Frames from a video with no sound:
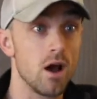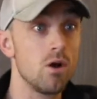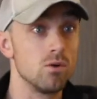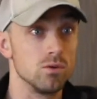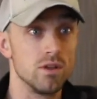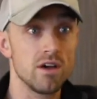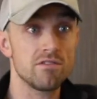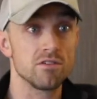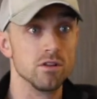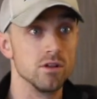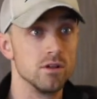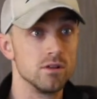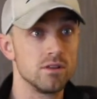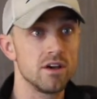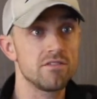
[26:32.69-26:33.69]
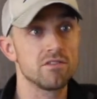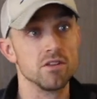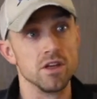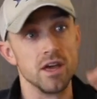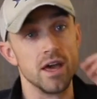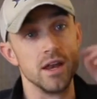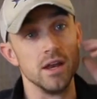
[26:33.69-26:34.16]
Yeah, definitely,
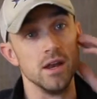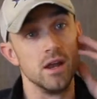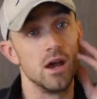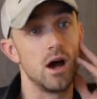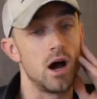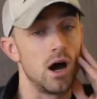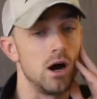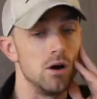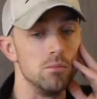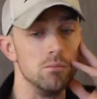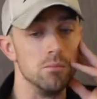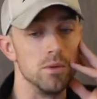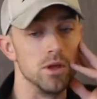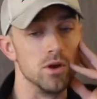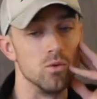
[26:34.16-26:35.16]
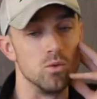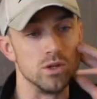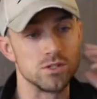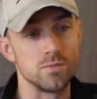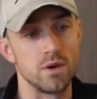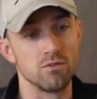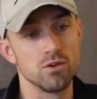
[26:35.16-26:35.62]
and
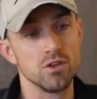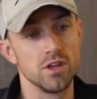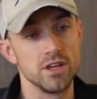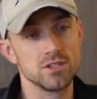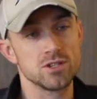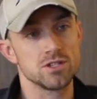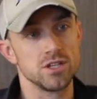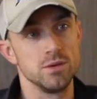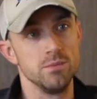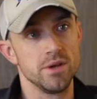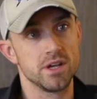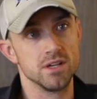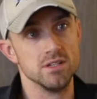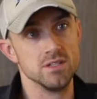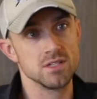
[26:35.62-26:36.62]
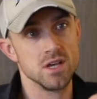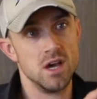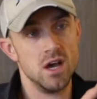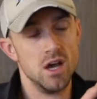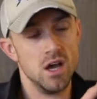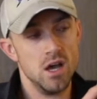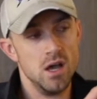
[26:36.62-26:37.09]
it's been really interesting because
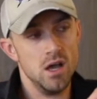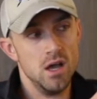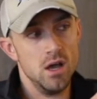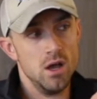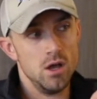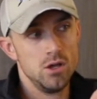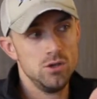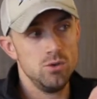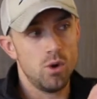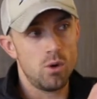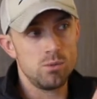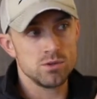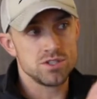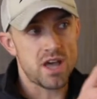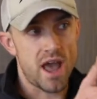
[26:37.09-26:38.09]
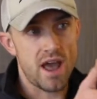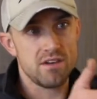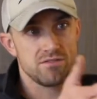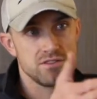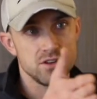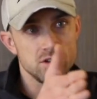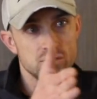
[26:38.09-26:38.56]
you almost
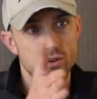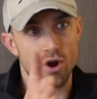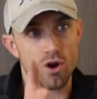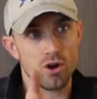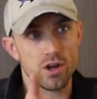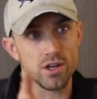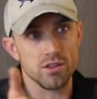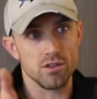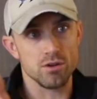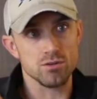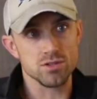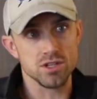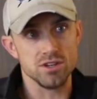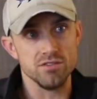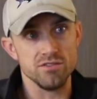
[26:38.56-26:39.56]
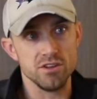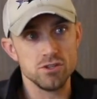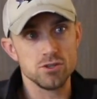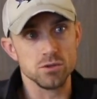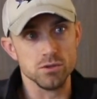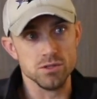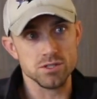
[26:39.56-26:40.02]
have to target those
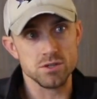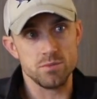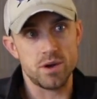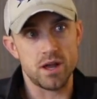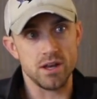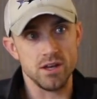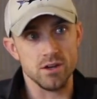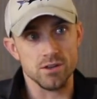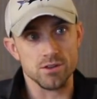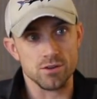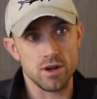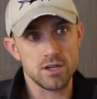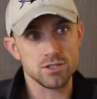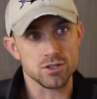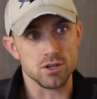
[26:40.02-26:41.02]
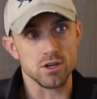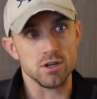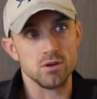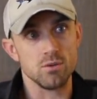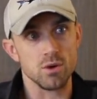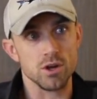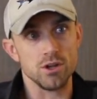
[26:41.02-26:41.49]
individuals depending on the restaurant,
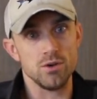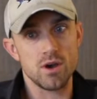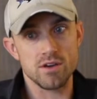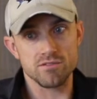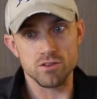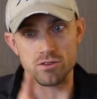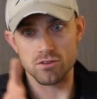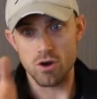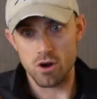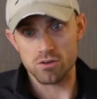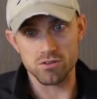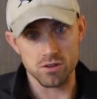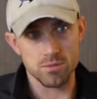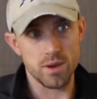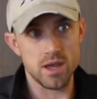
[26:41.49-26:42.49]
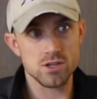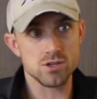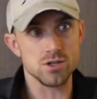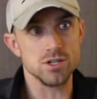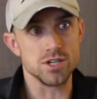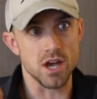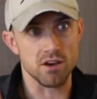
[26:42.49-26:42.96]
where you have to talk to the
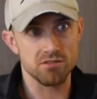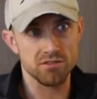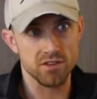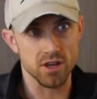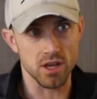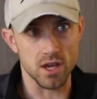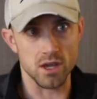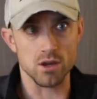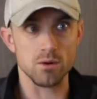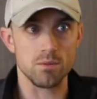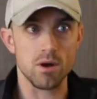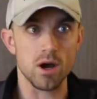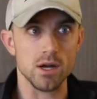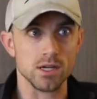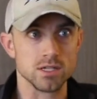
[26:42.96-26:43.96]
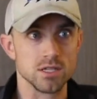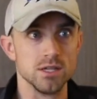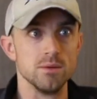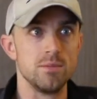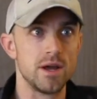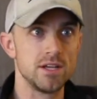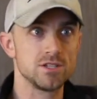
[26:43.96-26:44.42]
pastry chef to get your products
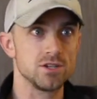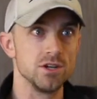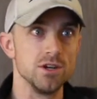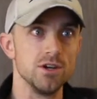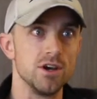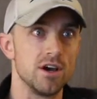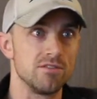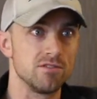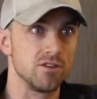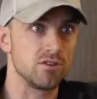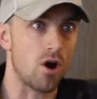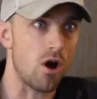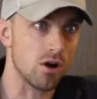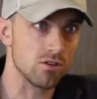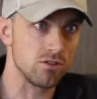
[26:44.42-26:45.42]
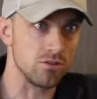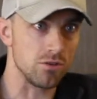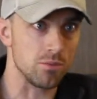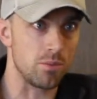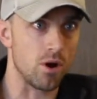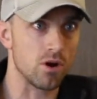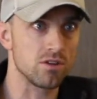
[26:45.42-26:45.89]
into pastry. You have to talk to
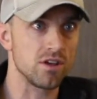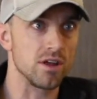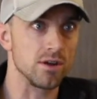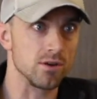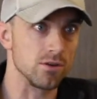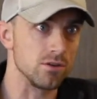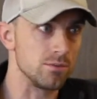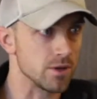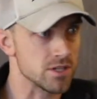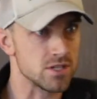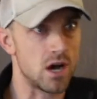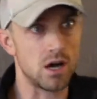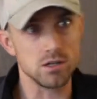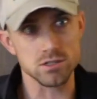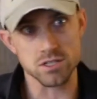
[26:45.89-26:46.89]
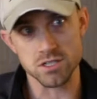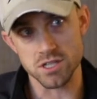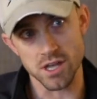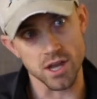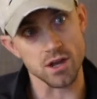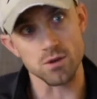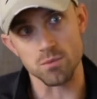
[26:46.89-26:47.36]
the bartender or the
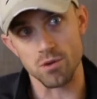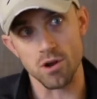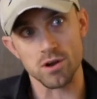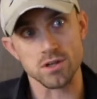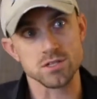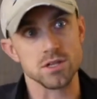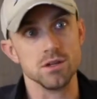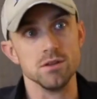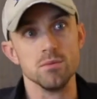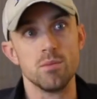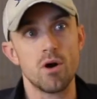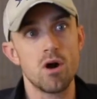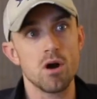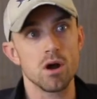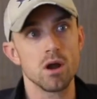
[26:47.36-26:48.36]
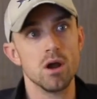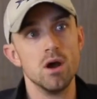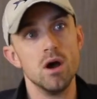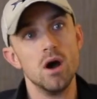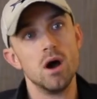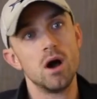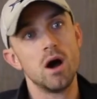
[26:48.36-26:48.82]
mixologist to get your products into the bar.
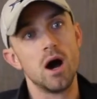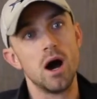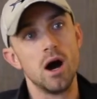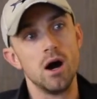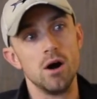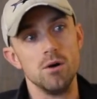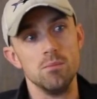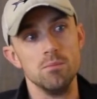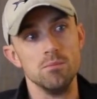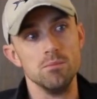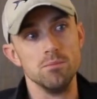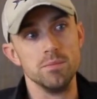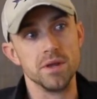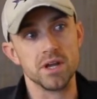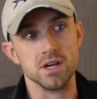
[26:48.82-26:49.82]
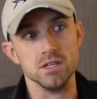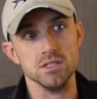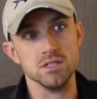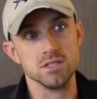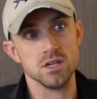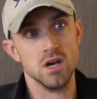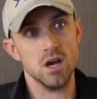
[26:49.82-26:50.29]

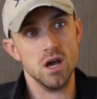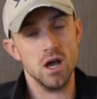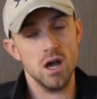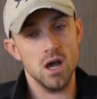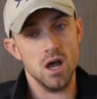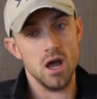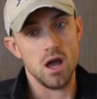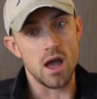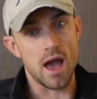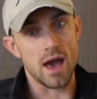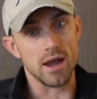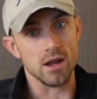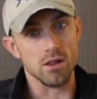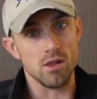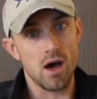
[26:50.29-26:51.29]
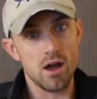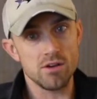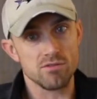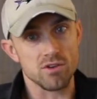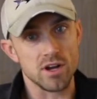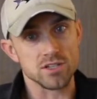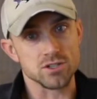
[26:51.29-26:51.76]
Because at a lot
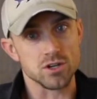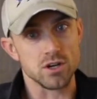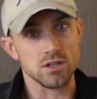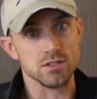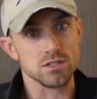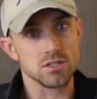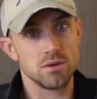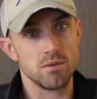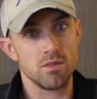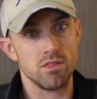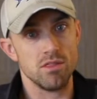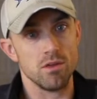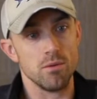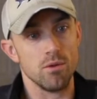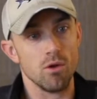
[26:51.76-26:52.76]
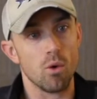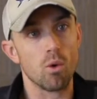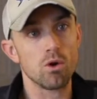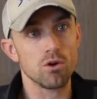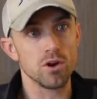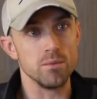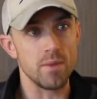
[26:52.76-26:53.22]
of restaurants, the
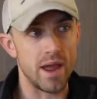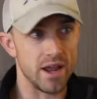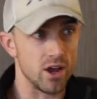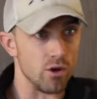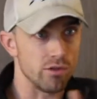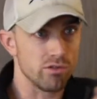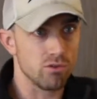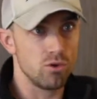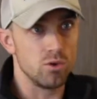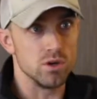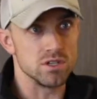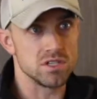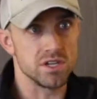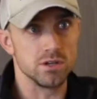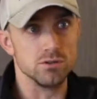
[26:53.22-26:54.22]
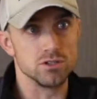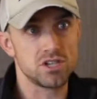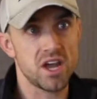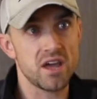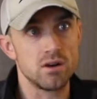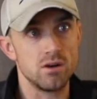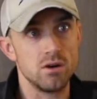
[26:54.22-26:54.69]
ordering may go through a single
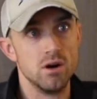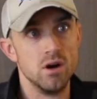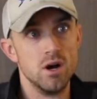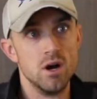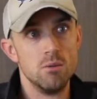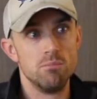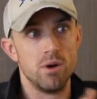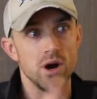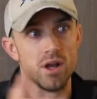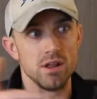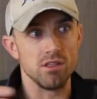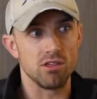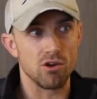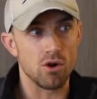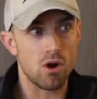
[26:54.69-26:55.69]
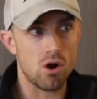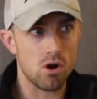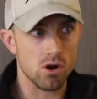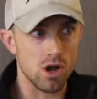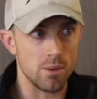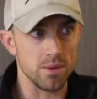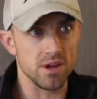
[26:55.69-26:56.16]
channel, but they're
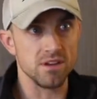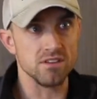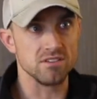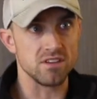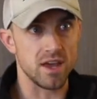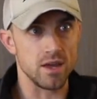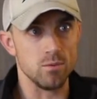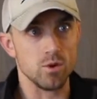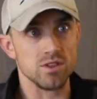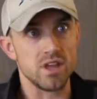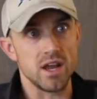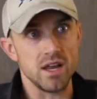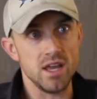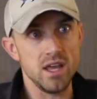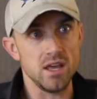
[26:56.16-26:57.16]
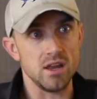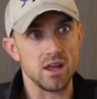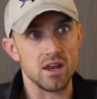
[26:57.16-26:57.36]
all coming in saying what they need.